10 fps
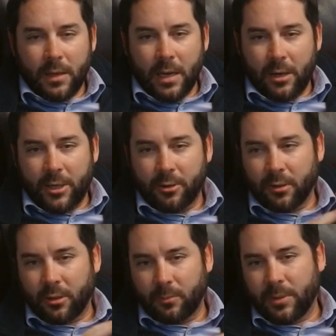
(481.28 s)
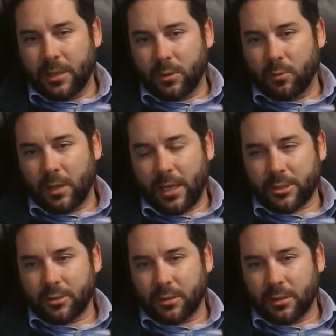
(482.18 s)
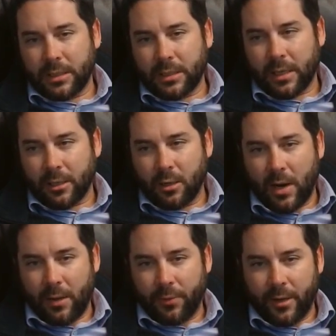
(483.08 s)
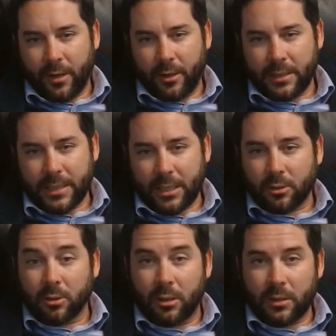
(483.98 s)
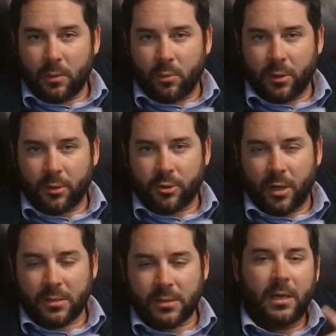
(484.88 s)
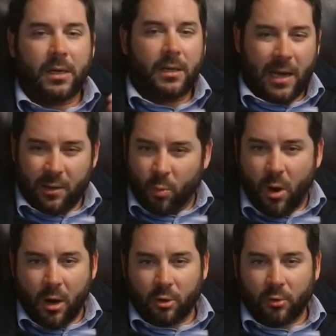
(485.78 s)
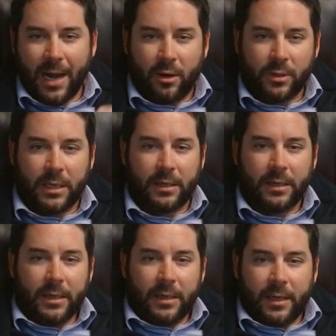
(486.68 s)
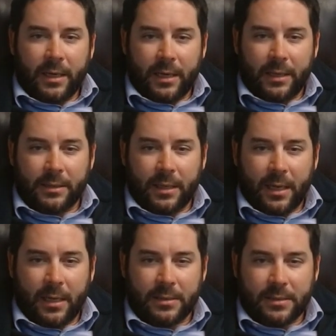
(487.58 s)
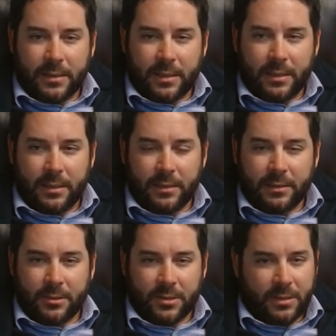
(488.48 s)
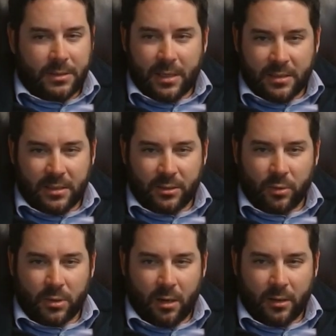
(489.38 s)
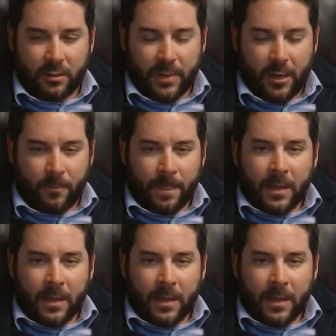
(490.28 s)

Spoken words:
Now here in a little bit we will actually go out there and take a look at one of the trucks, kind of walk around it and see what we're talking about.